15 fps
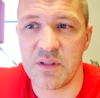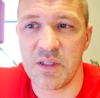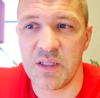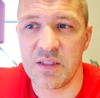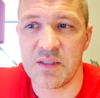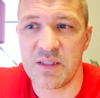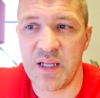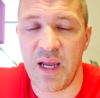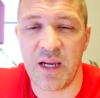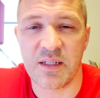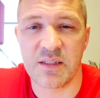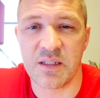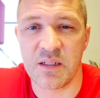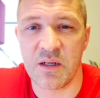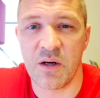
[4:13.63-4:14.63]
it's
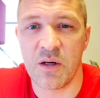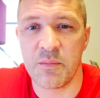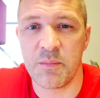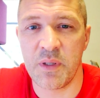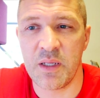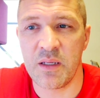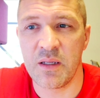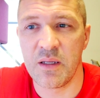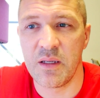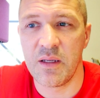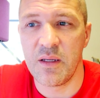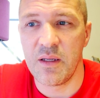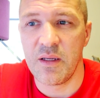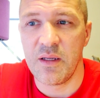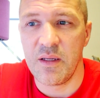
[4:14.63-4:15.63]
taxing on me
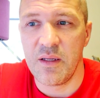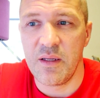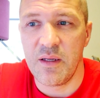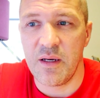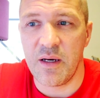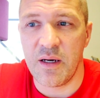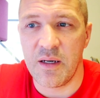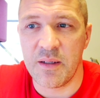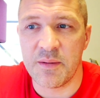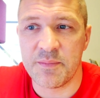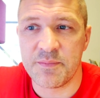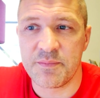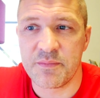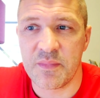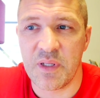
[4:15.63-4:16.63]

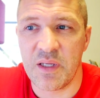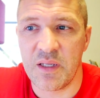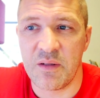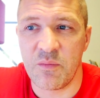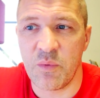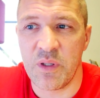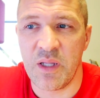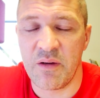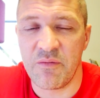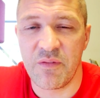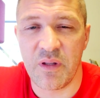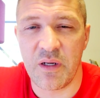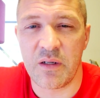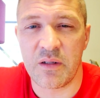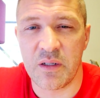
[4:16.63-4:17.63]
um, and when they
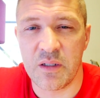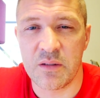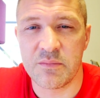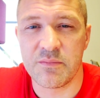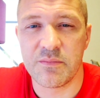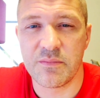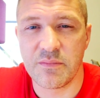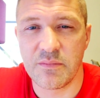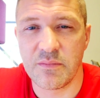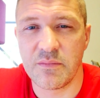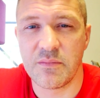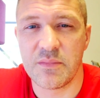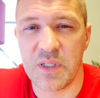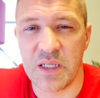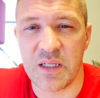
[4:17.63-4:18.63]
flare up
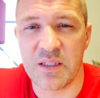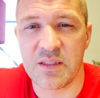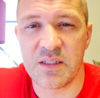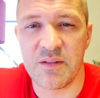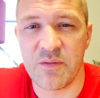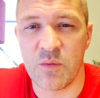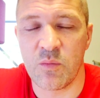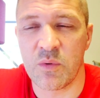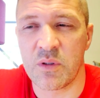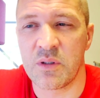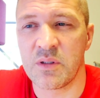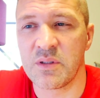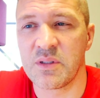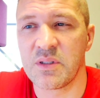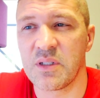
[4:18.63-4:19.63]
it gets even
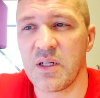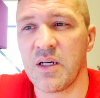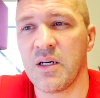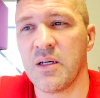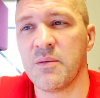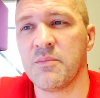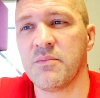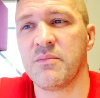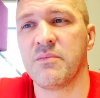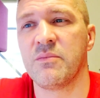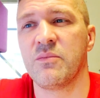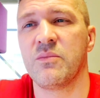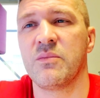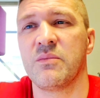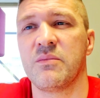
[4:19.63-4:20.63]
worse um,
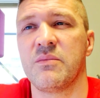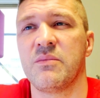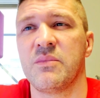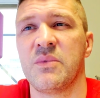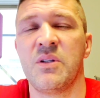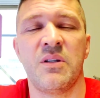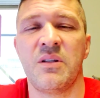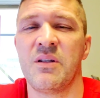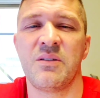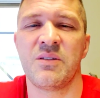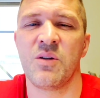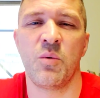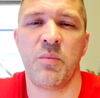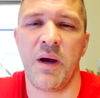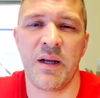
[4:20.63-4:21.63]
there's
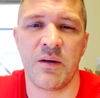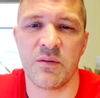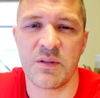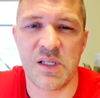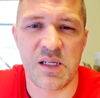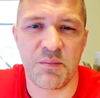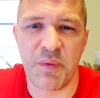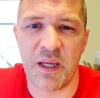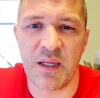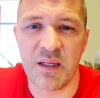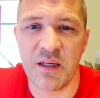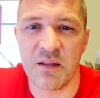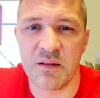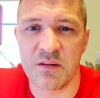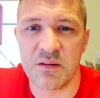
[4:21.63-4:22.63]
no i don't take
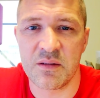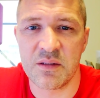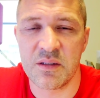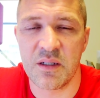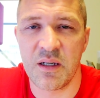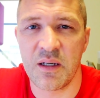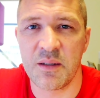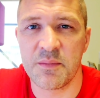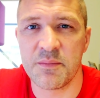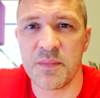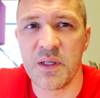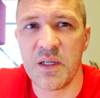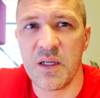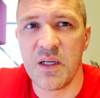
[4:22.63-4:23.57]
painkillers um,